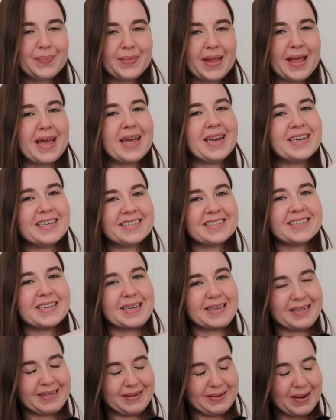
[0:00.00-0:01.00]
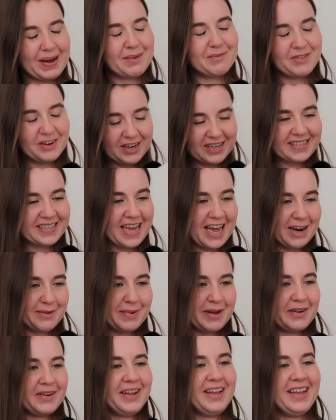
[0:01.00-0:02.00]
and I'm very sad
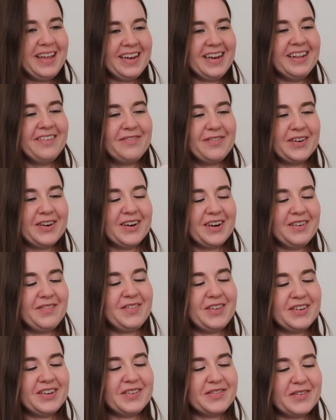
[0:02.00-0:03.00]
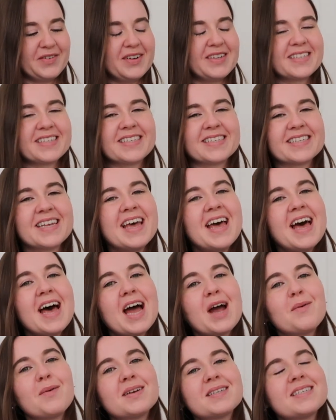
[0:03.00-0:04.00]
about it for a few different reasons.
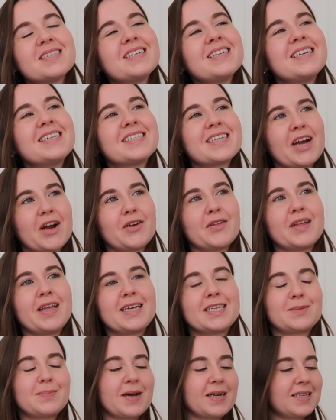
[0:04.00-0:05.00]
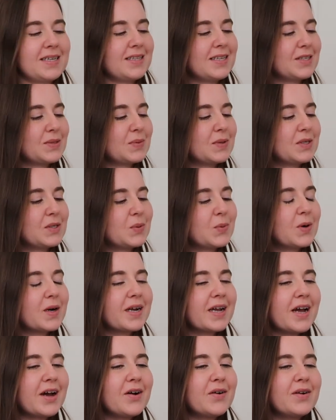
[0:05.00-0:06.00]
I wasn't entirely expecting this one to
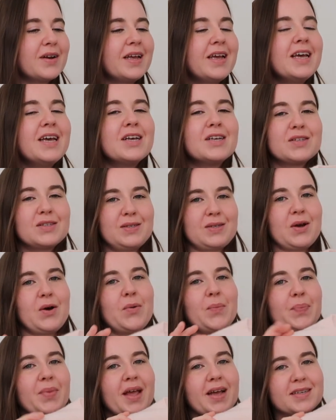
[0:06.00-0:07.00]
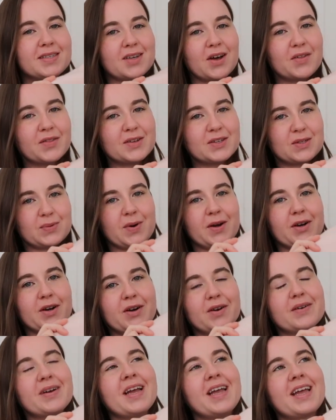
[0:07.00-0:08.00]
work out. So I saw this
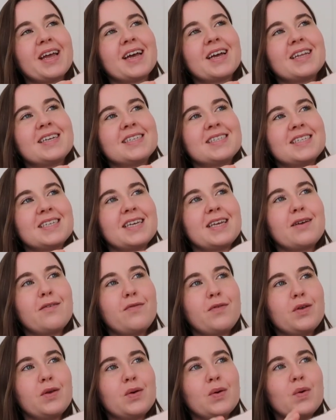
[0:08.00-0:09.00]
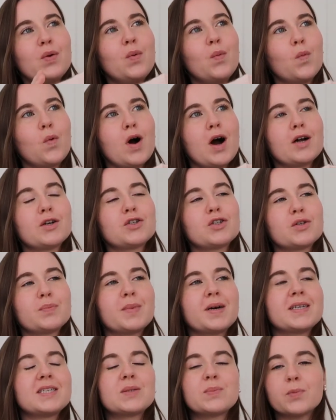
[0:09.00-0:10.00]
sweater, and if you watched
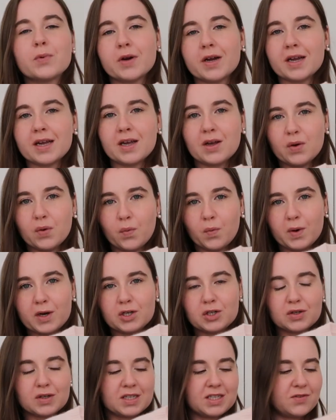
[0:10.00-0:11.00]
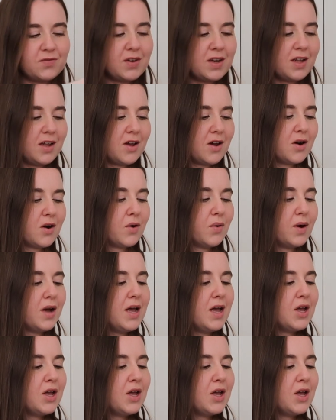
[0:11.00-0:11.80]
my spring wish list video,